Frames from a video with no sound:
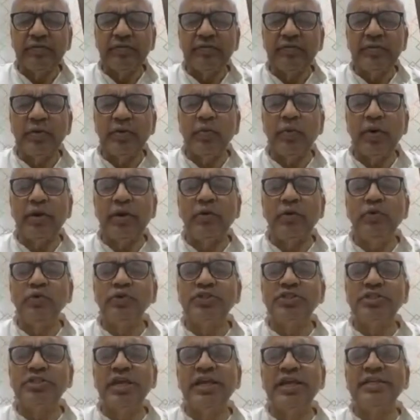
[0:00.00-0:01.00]
The one who
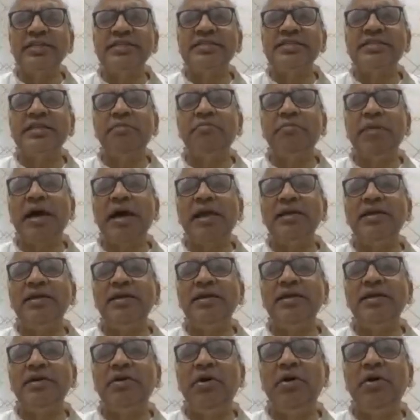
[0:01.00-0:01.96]
sings the ballad